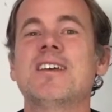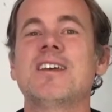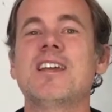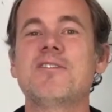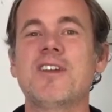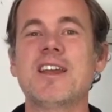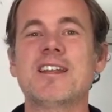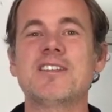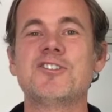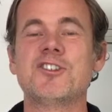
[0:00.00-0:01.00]

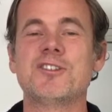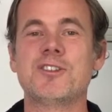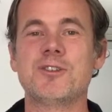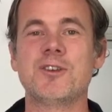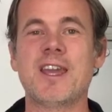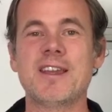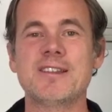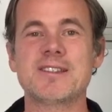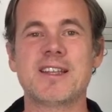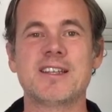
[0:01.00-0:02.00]
advantage to
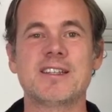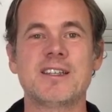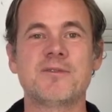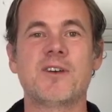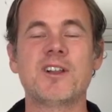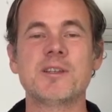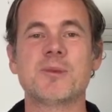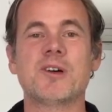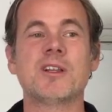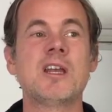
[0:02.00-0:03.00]
hand setting in
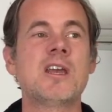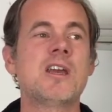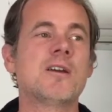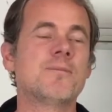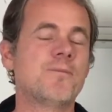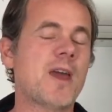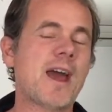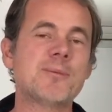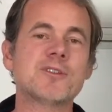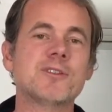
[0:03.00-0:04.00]
volleyball.
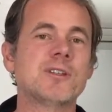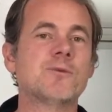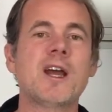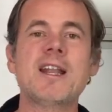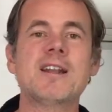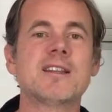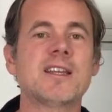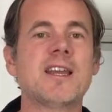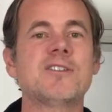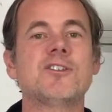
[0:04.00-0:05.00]
Absolutely, right out of the
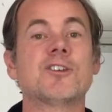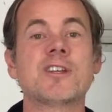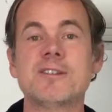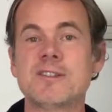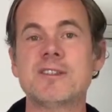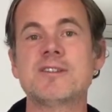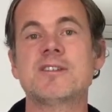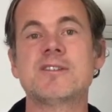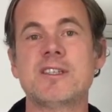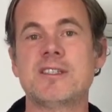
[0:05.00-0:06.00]
gates, your
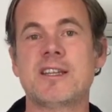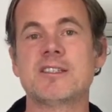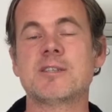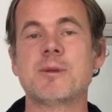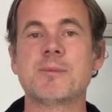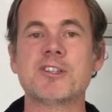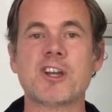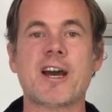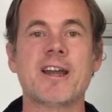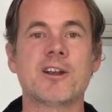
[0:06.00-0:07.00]
consistency tends to be much
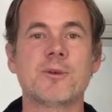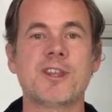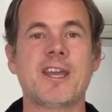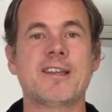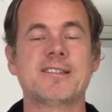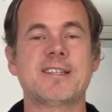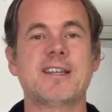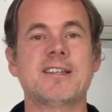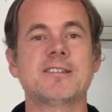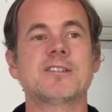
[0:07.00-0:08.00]
higher with hand
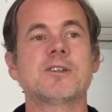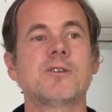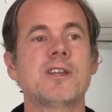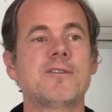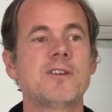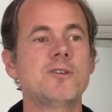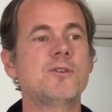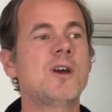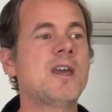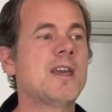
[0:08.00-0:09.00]
setting. So if
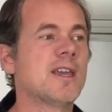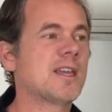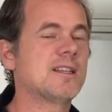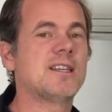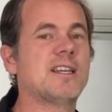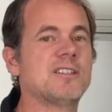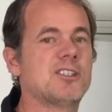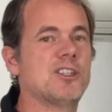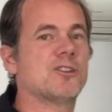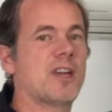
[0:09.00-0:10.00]
you can get
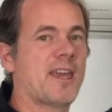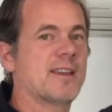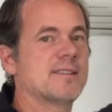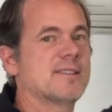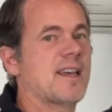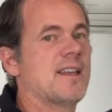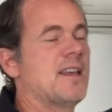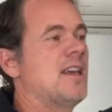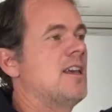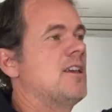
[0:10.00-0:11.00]
to your hand
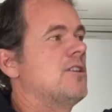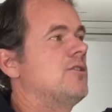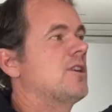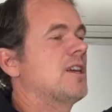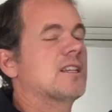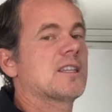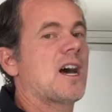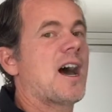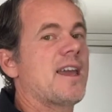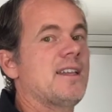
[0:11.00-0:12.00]
set, you can get the
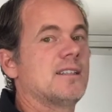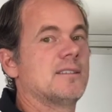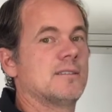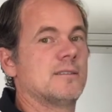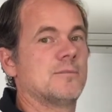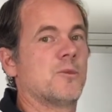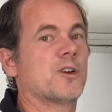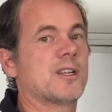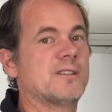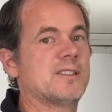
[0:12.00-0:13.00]
height more
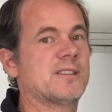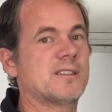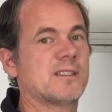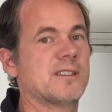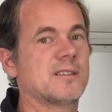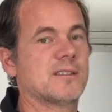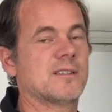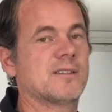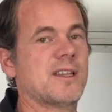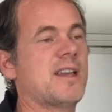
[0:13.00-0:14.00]
consistent
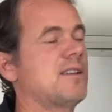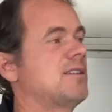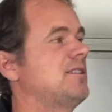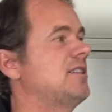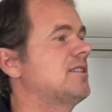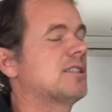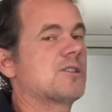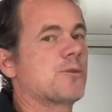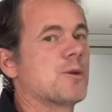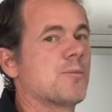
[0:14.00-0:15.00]
set, the distance
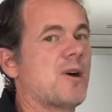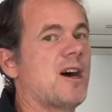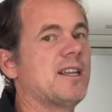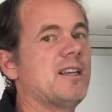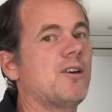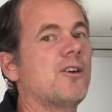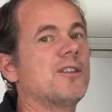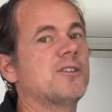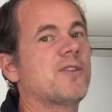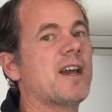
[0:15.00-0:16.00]
from your body, all
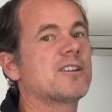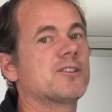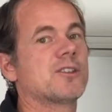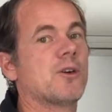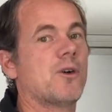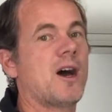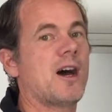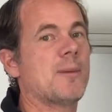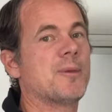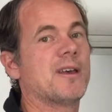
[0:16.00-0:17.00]
these factors go
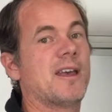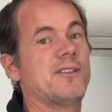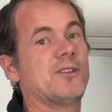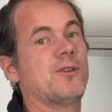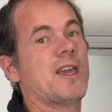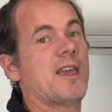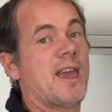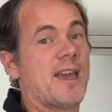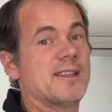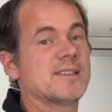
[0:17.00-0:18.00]
up as you
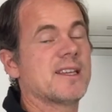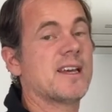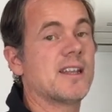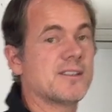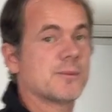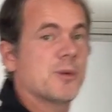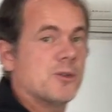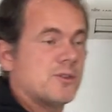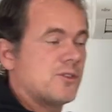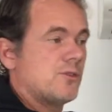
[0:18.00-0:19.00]
hand set as
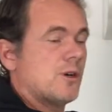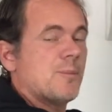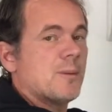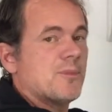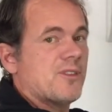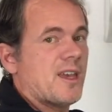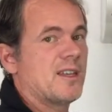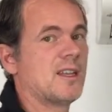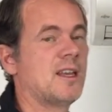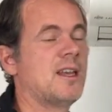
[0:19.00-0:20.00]
opposed to a bump
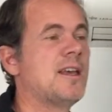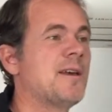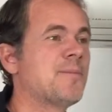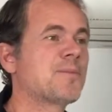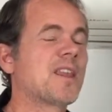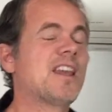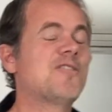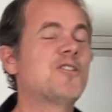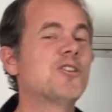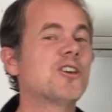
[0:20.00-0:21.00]
set.
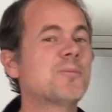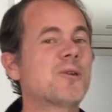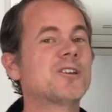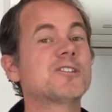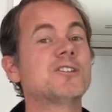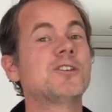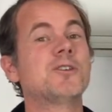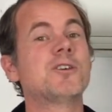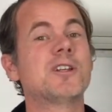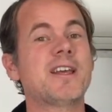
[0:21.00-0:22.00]
If you're a person
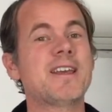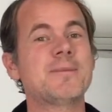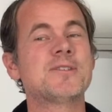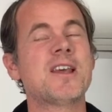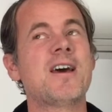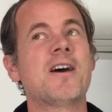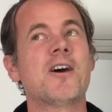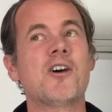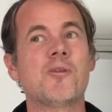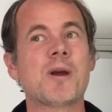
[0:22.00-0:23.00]
who claims,
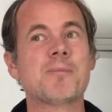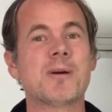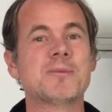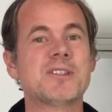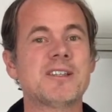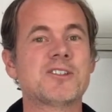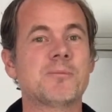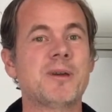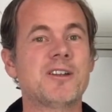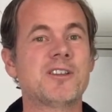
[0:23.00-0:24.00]
oh, my bump sets are
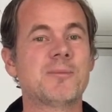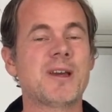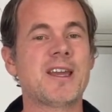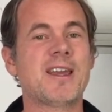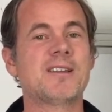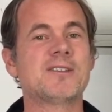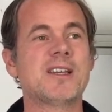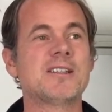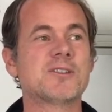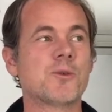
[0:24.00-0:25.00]
better than my hand
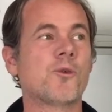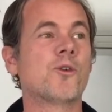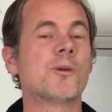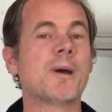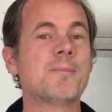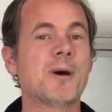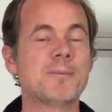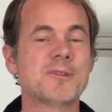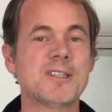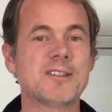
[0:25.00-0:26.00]
sets, or my
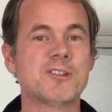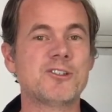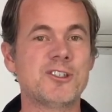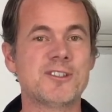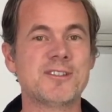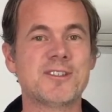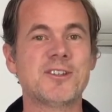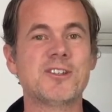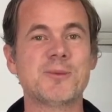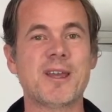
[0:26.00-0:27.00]
bump sets are just as
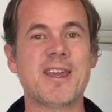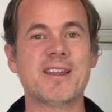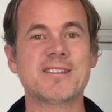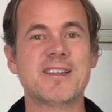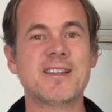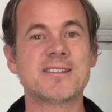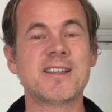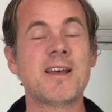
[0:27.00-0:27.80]
good as my hand sets,